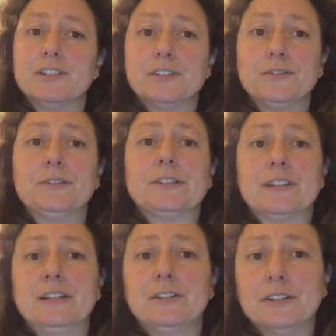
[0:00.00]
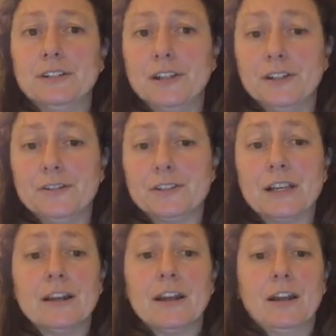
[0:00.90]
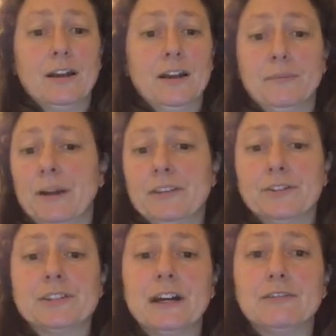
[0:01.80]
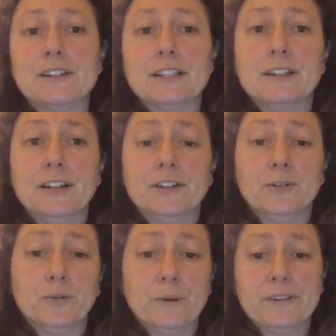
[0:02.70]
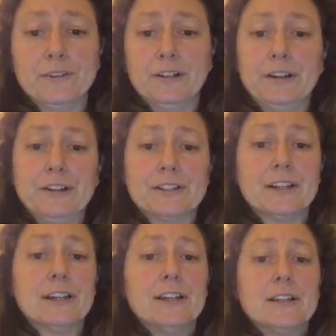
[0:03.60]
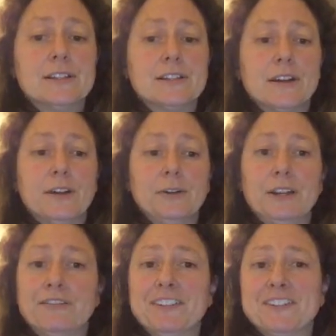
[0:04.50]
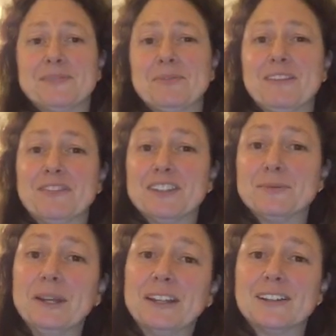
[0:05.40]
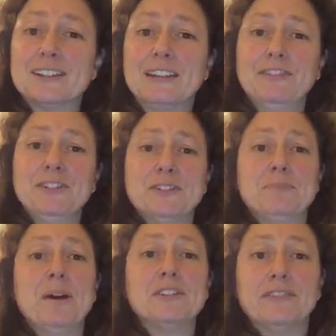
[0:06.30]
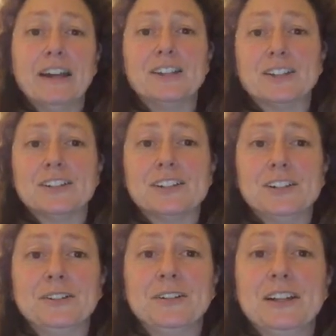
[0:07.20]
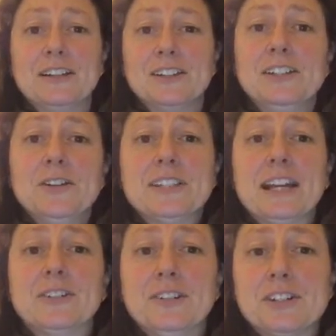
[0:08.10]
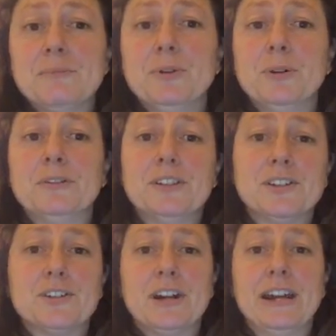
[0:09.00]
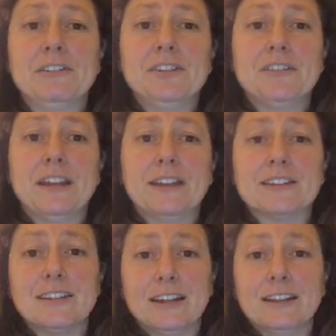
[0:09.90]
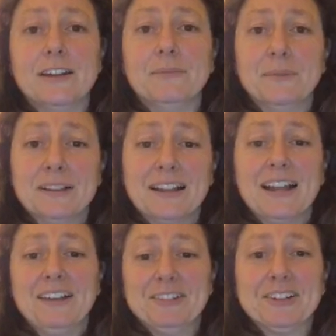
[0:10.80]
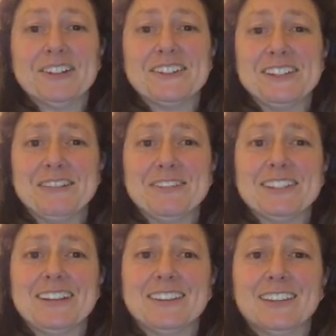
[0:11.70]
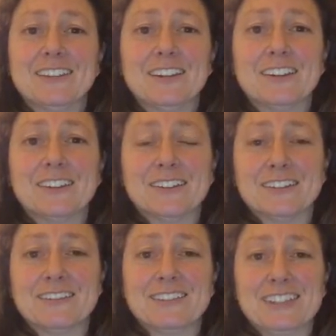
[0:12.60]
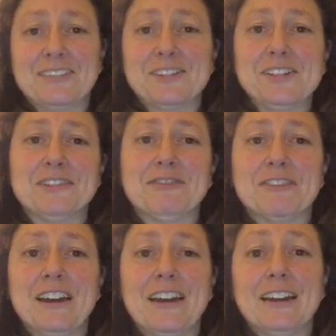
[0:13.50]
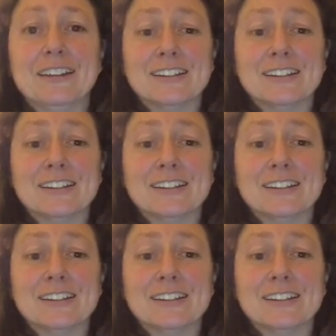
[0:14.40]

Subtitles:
for tools that you can use, either yourself as a learner or with your learners. So if this week has given you some motivation to use technology more and to try out new things, then have a look and see if there's anything that sounds useful there.